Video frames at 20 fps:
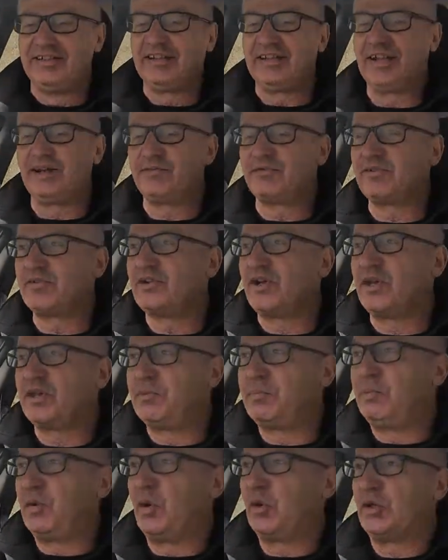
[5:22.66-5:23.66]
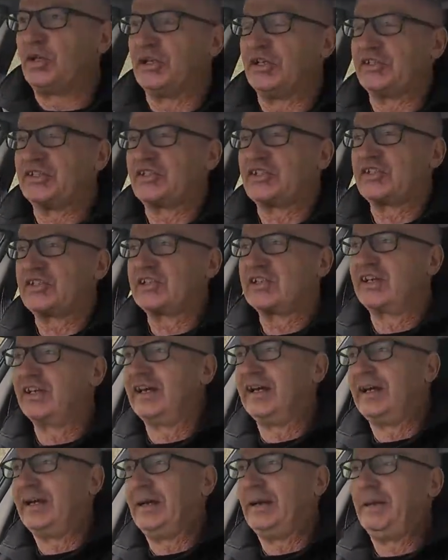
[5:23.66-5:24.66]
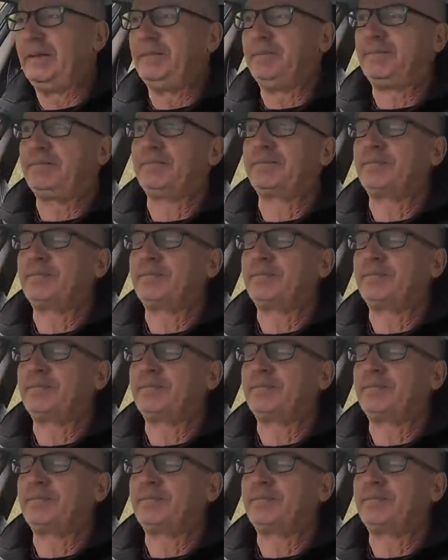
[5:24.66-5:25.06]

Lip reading: that was rather pointless. Bugger.